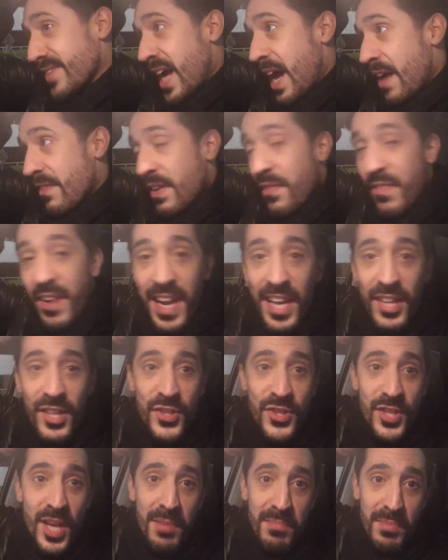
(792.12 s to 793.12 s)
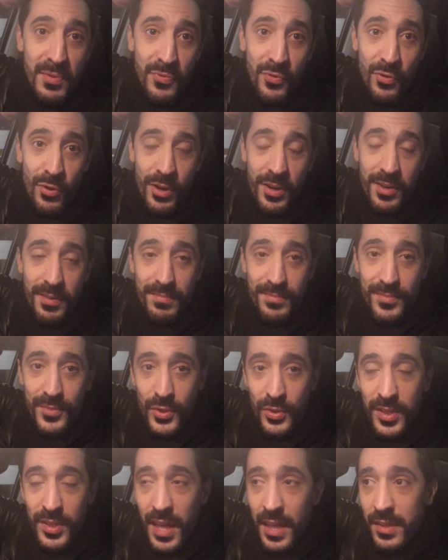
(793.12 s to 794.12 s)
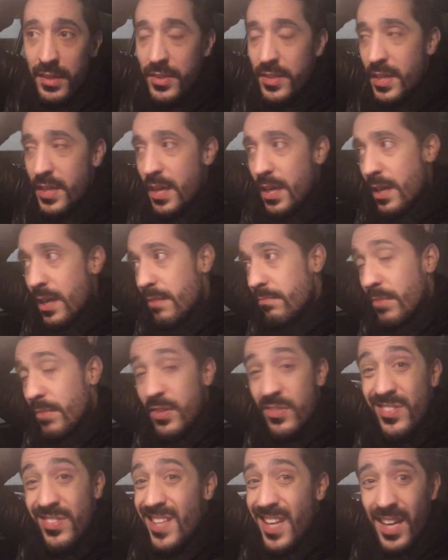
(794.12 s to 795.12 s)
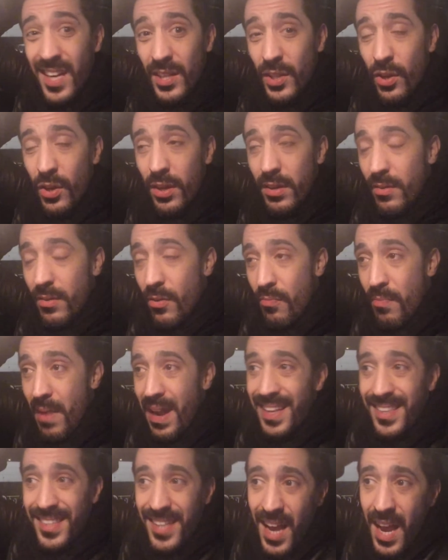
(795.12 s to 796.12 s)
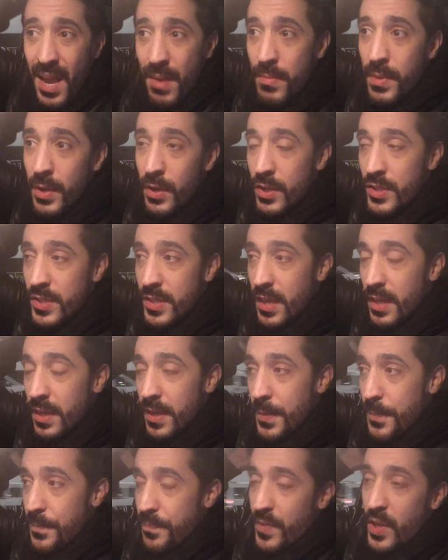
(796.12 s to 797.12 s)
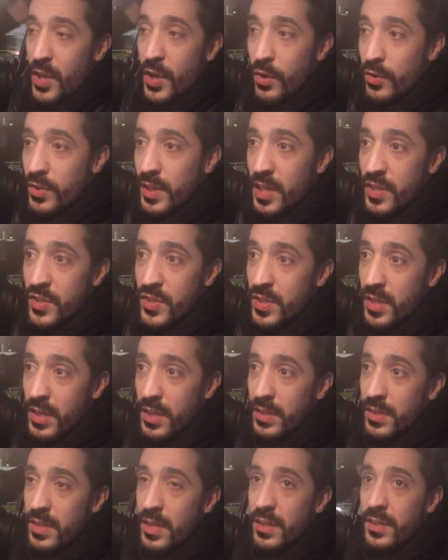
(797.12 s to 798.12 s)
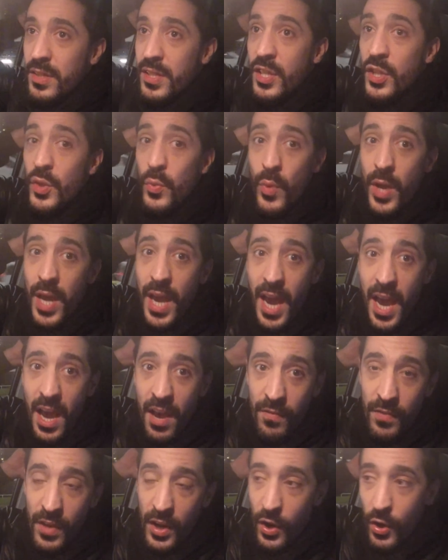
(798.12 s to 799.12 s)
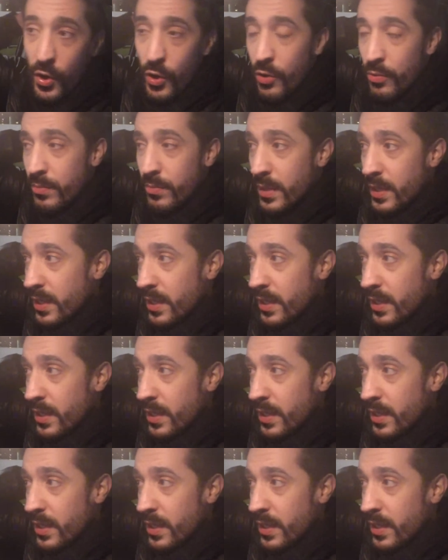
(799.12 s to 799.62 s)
I've never had the son before. So that uh, doesn't take a lot of my time because, uh, you know, that's the, the deal we have at home.